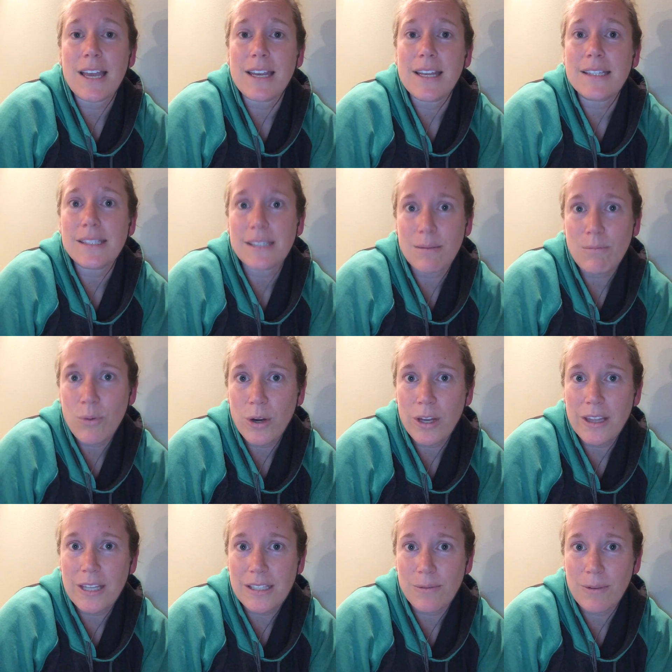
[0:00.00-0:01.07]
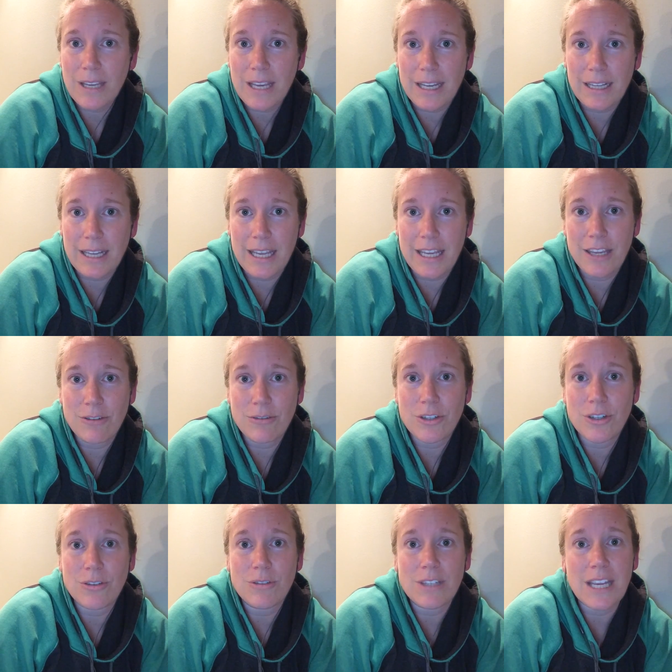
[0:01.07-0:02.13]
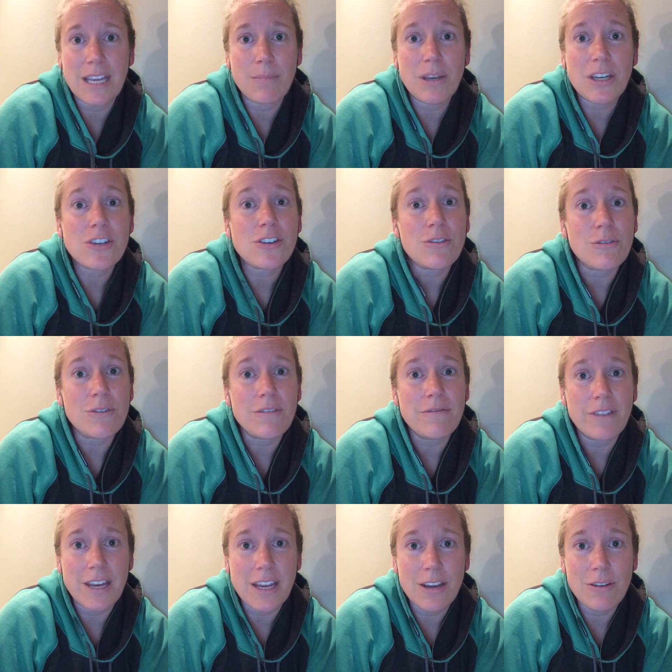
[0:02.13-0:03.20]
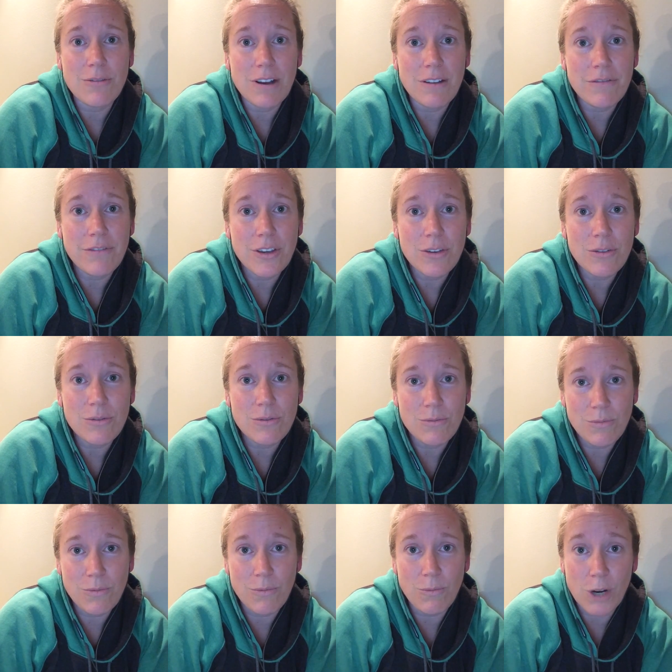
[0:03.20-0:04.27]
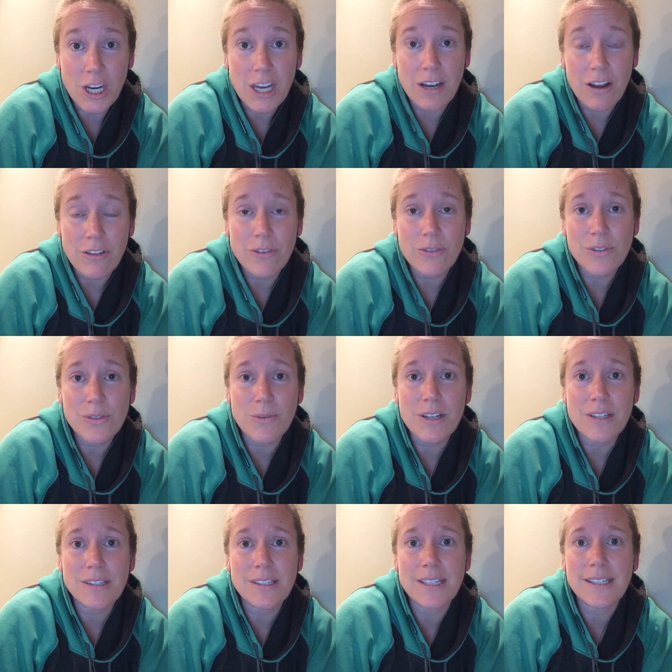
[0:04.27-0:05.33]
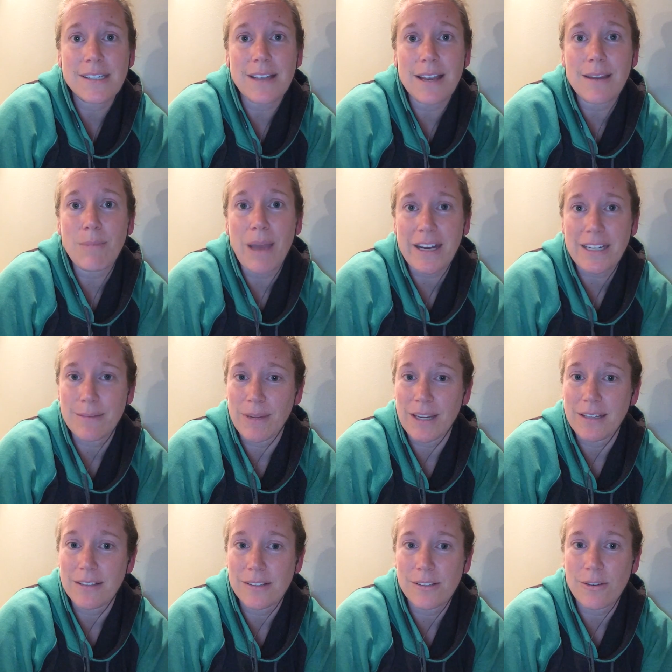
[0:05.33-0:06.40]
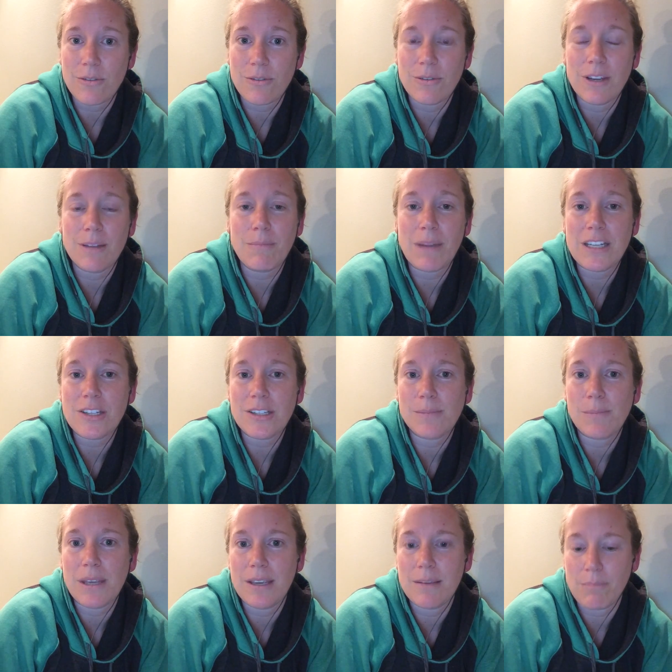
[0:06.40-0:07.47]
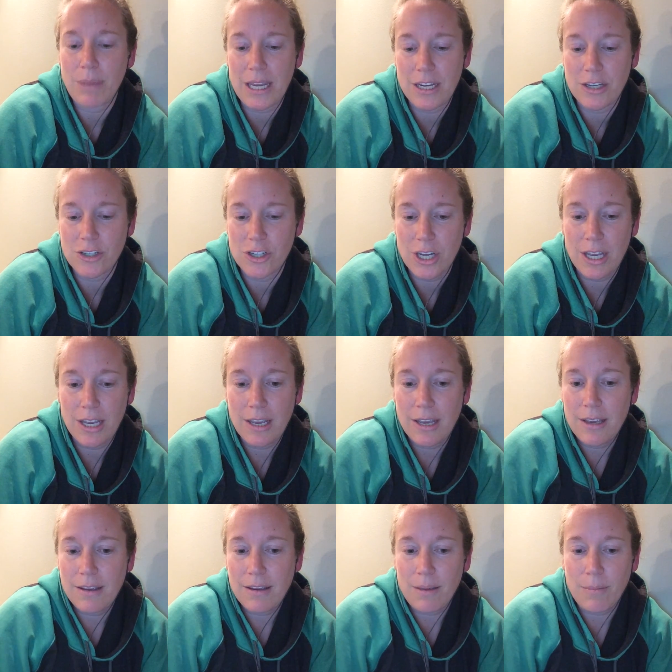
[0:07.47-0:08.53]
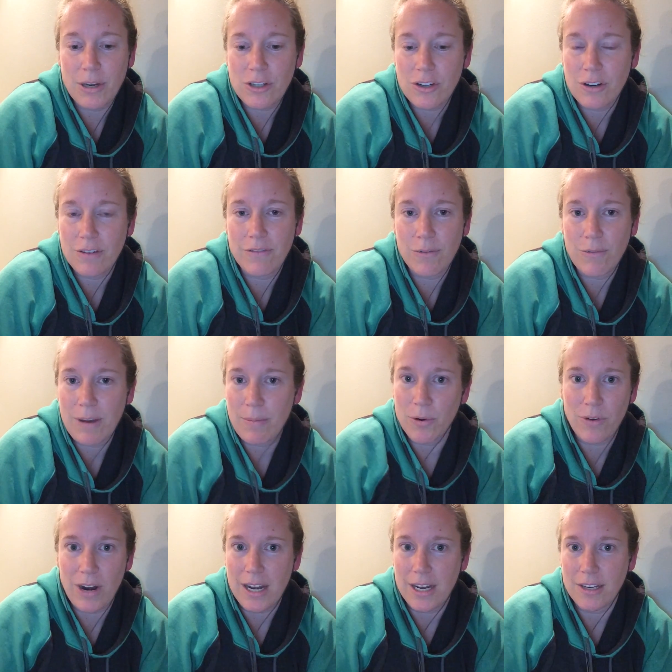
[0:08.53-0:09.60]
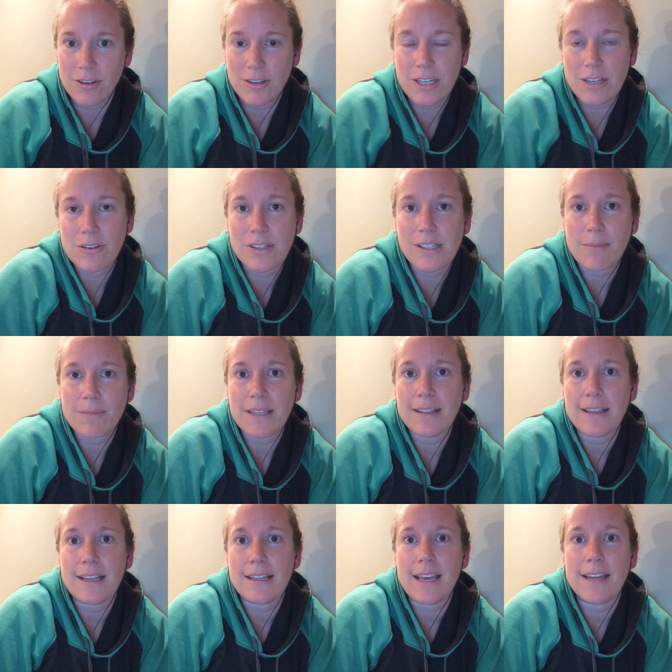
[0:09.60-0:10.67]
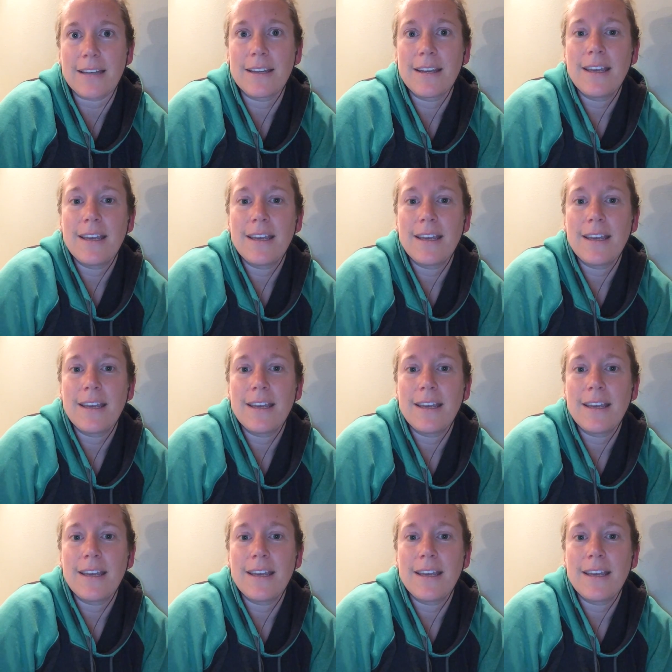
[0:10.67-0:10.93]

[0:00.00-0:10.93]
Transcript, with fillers: And at some point this week, I'd like you to take a picture or a video of you working on those words to send it back to me. So it might just be a page, a picture of the rainbow writing you did or something like that.